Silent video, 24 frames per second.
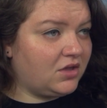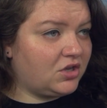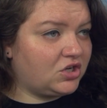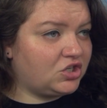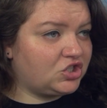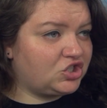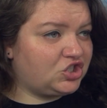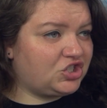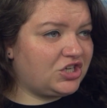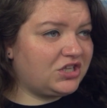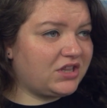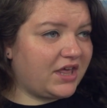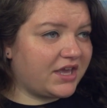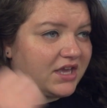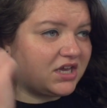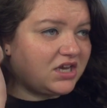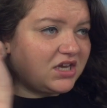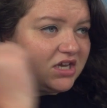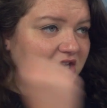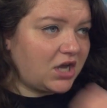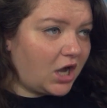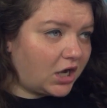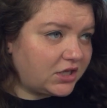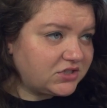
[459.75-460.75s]
She like
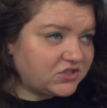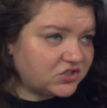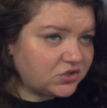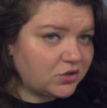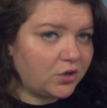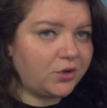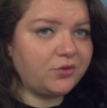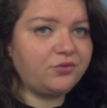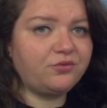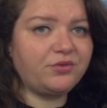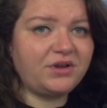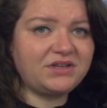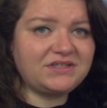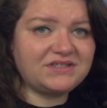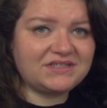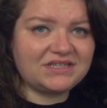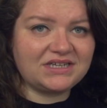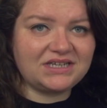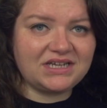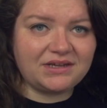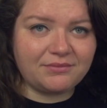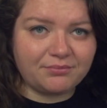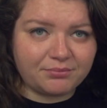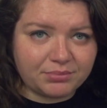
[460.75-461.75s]
cuts her own wrist
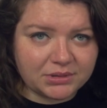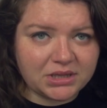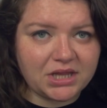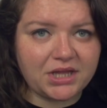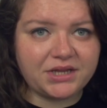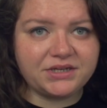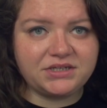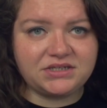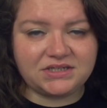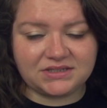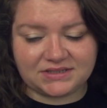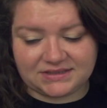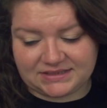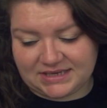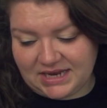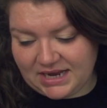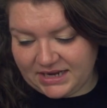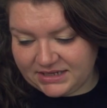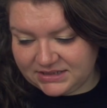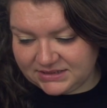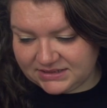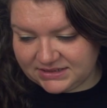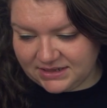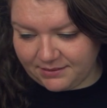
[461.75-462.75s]
to get blood to
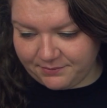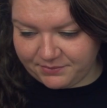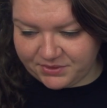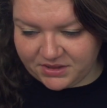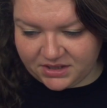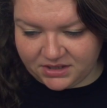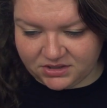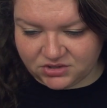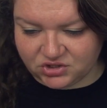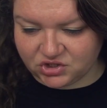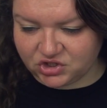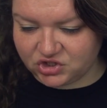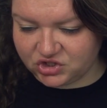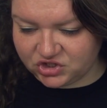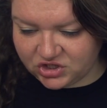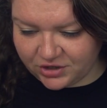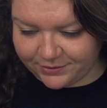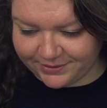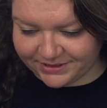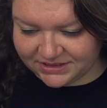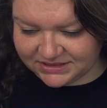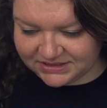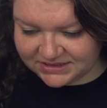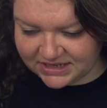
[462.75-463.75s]
sign something.
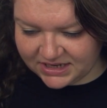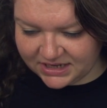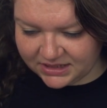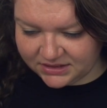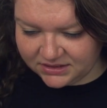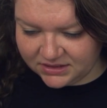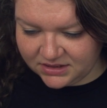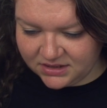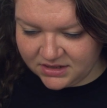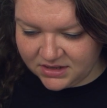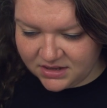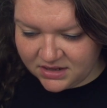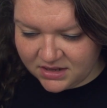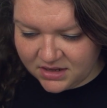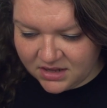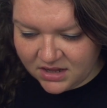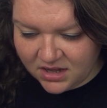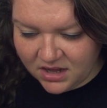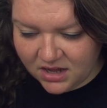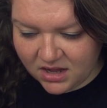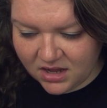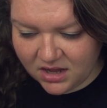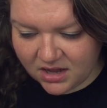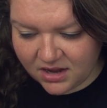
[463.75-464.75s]
So insane.
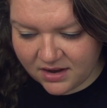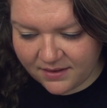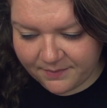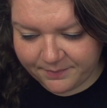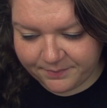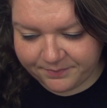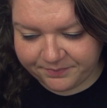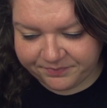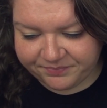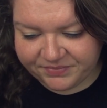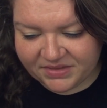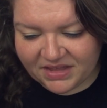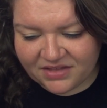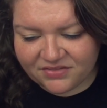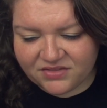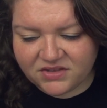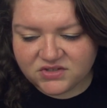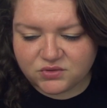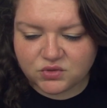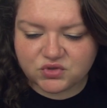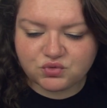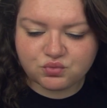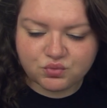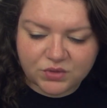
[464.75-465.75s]
Um,
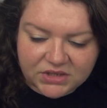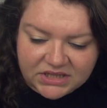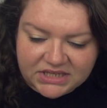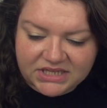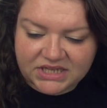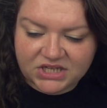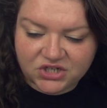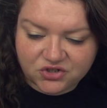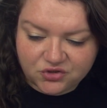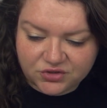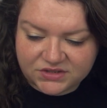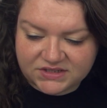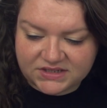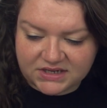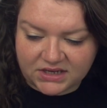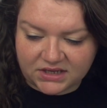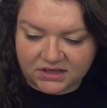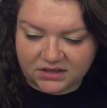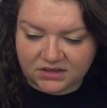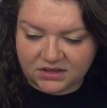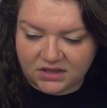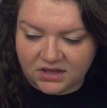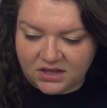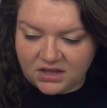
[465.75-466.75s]
this was really
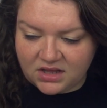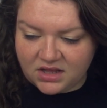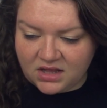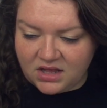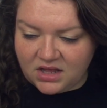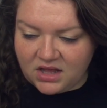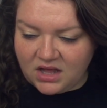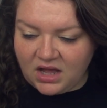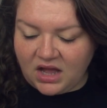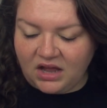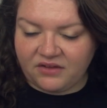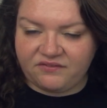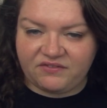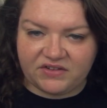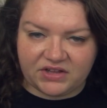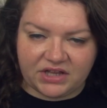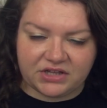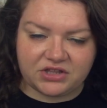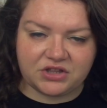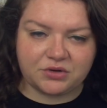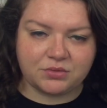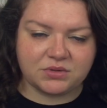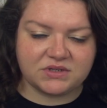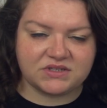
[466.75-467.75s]
interesting. I feel
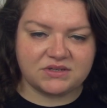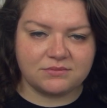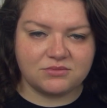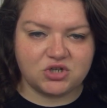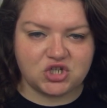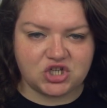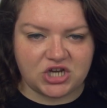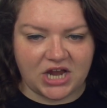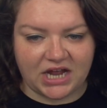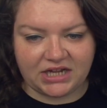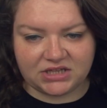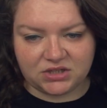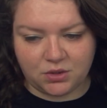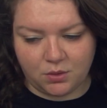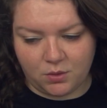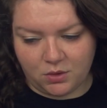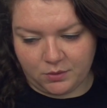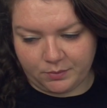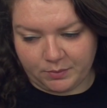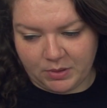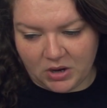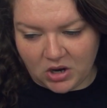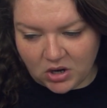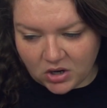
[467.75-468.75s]
like there were some
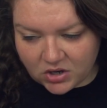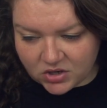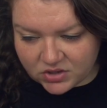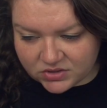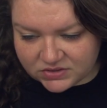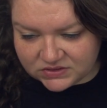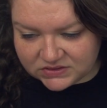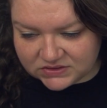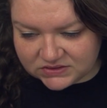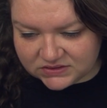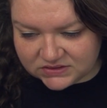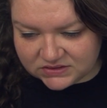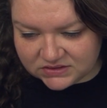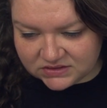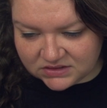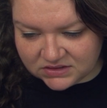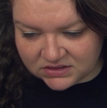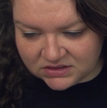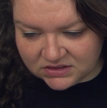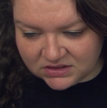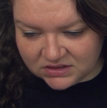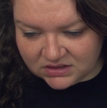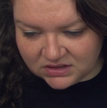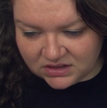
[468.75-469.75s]
shallower parts
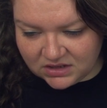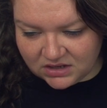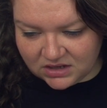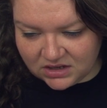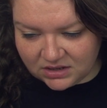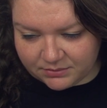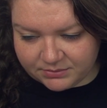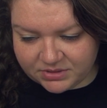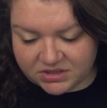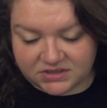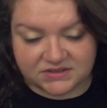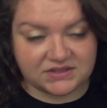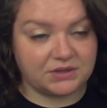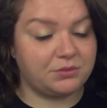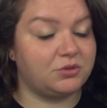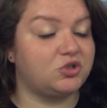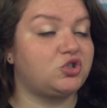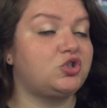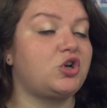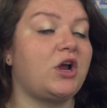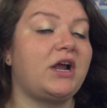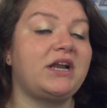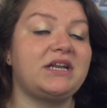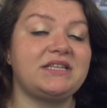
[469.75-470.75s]
um, because they were
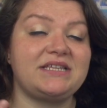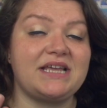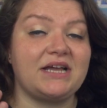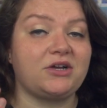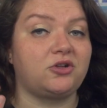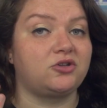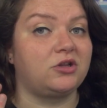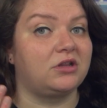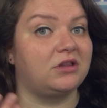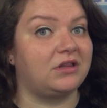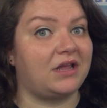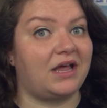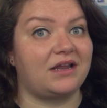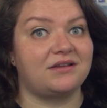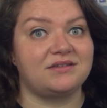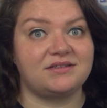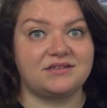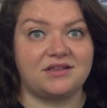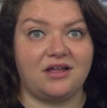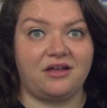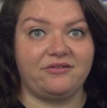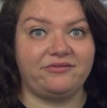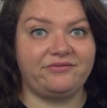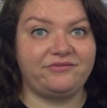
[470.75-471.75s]
trying to tackle a lot of
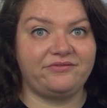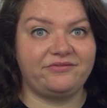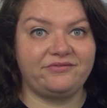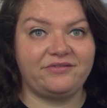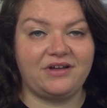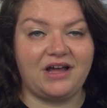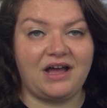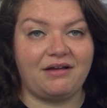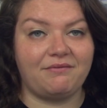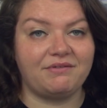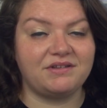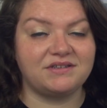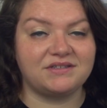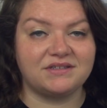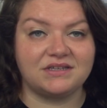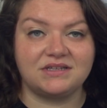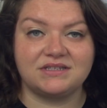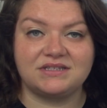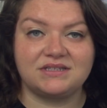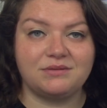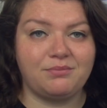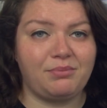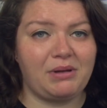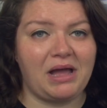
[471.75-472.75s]
stuff. Obviously,
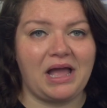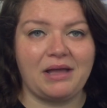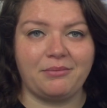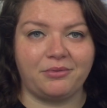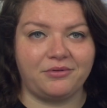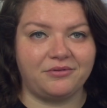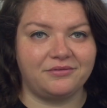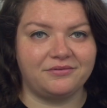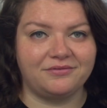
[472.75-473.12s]
it's the Bible.